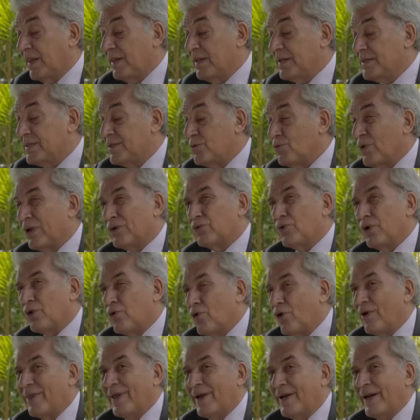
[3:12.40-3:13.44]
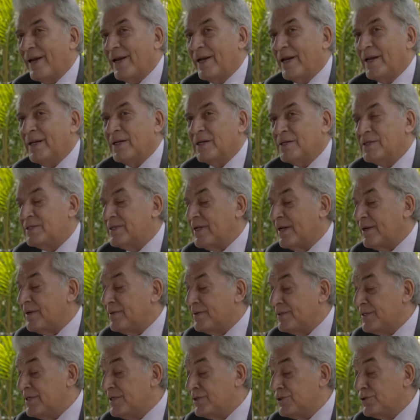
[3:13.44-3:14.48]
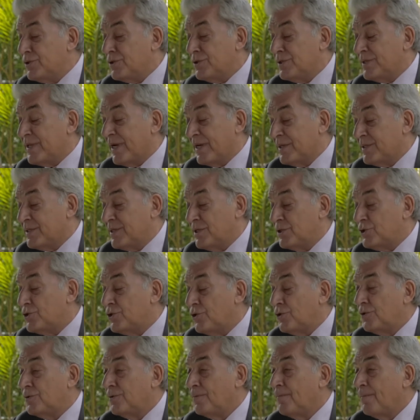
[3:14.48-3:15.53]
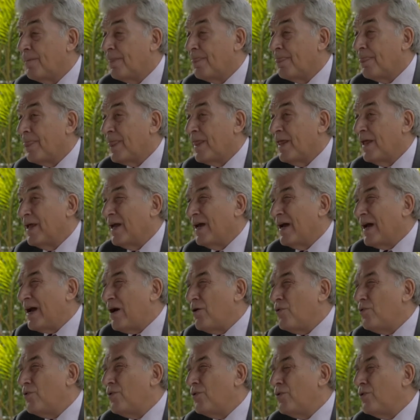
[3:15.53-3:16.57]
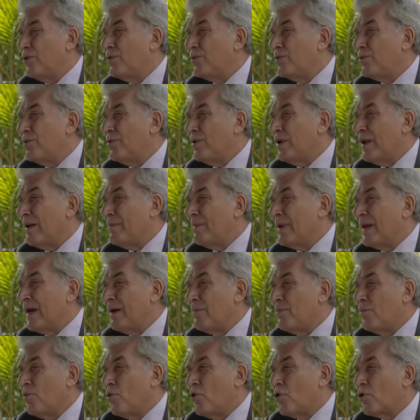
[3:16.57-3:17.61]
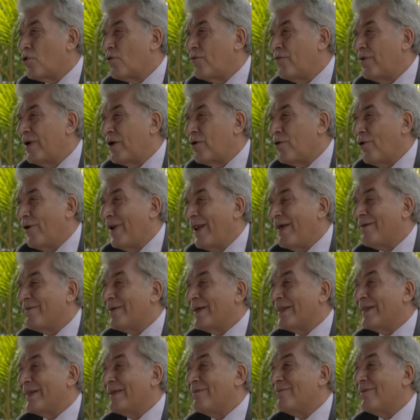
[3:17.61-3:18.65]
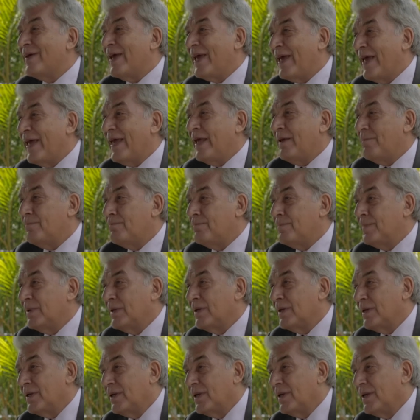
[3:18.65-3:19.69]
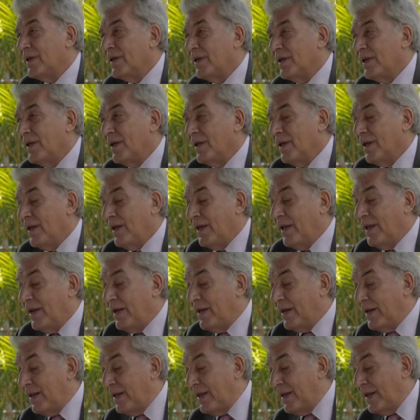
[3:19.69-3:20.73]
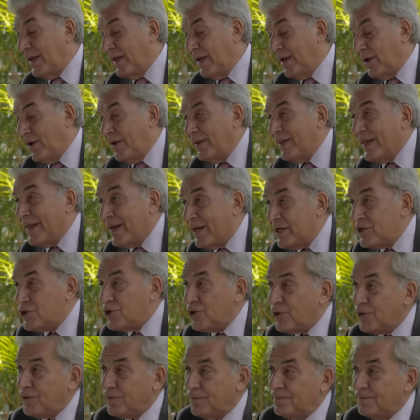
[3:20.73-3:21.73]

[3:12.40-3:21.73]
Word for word: this what we call the clean energy transition, transition how we're going to become more of a collective aim mm. in uh, in the region?